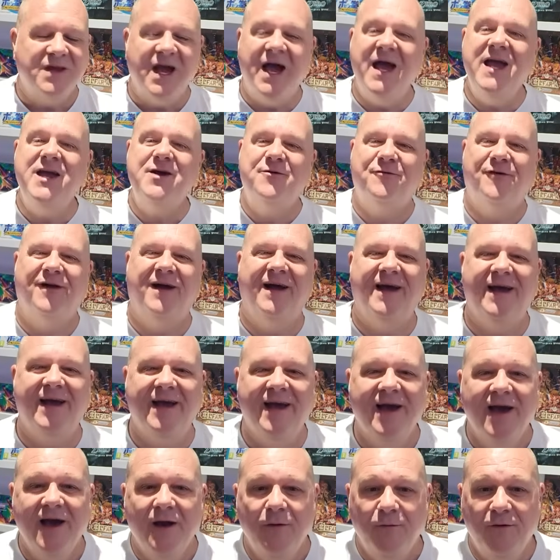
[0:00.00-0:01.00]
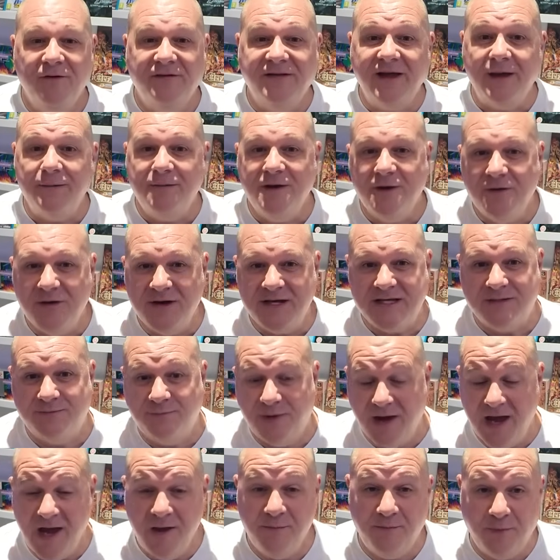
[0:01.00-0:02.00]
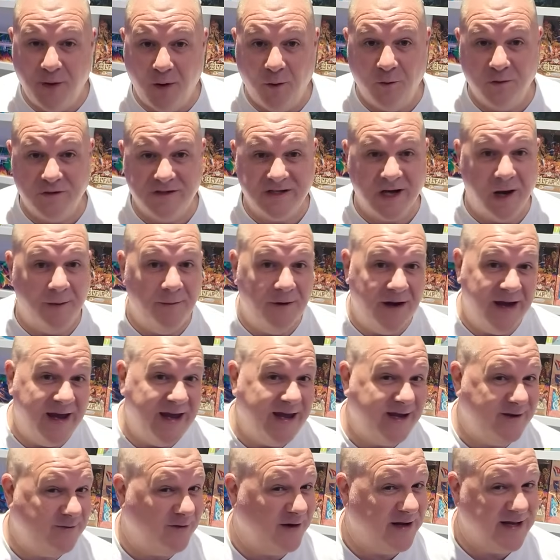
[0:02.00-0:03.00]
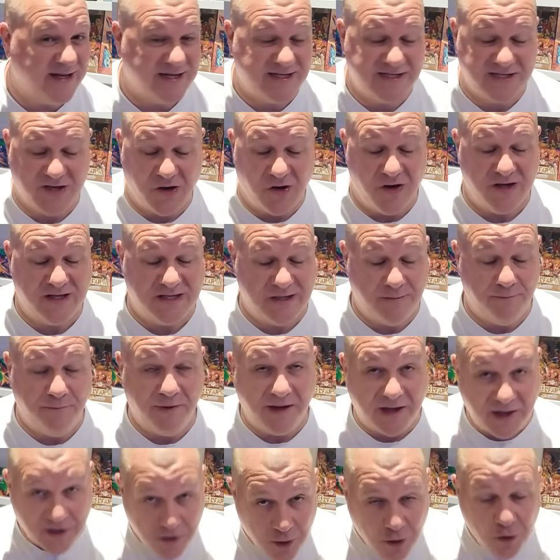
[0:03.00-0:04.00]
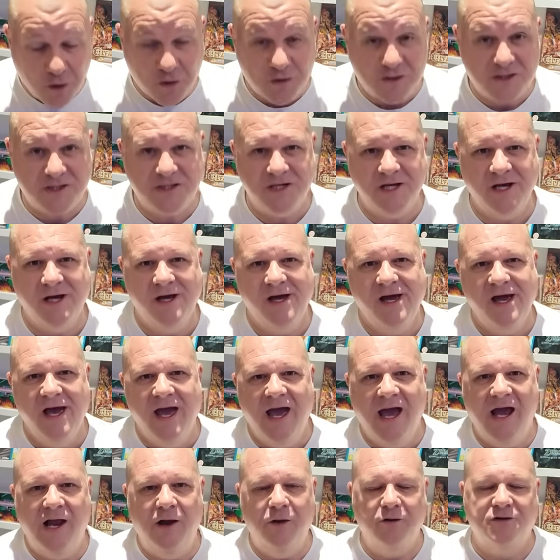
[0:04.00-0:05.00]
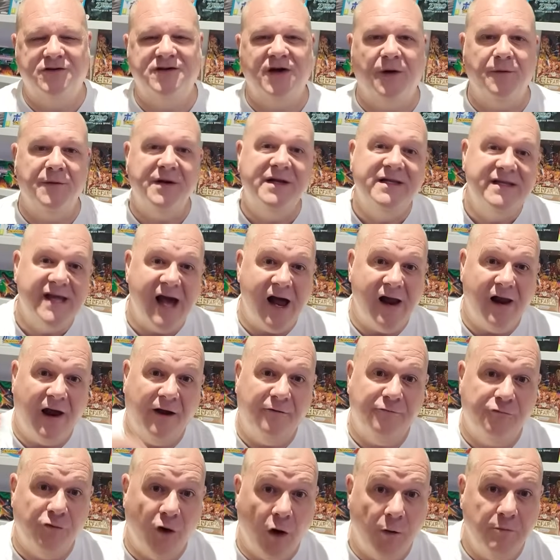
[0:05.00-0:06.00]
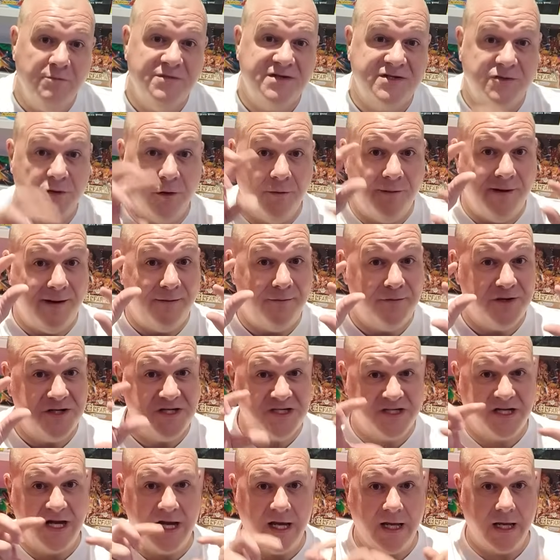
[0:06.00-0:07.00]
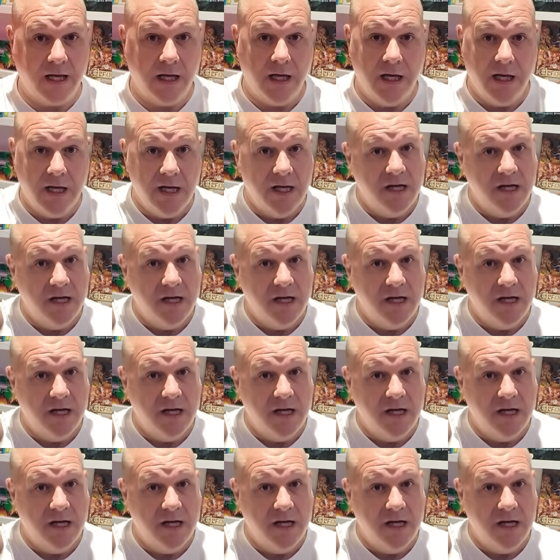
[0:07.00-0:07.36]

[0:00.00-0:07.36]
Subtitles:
Equally, with them USB ports, I'm equally excited because it looks like we can download ROMs to a memory stick,